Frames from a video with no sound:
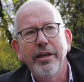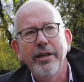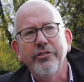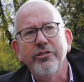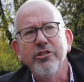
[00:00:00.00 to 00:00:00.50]

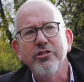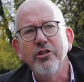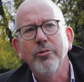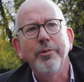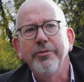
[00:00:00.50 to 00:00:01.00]
it's the
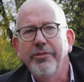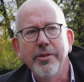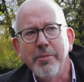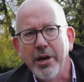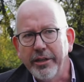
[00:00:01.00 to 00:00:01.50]
job of
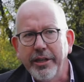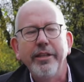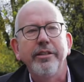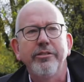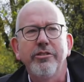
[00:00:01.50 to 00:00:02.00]
the
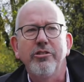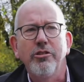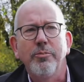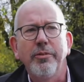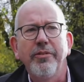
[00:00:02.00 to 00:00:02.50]
market, it's the
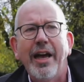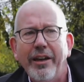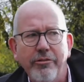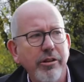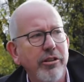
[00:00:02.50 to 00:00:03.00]
job of
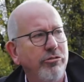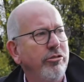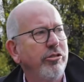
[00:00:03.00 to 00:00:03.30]
agriculture,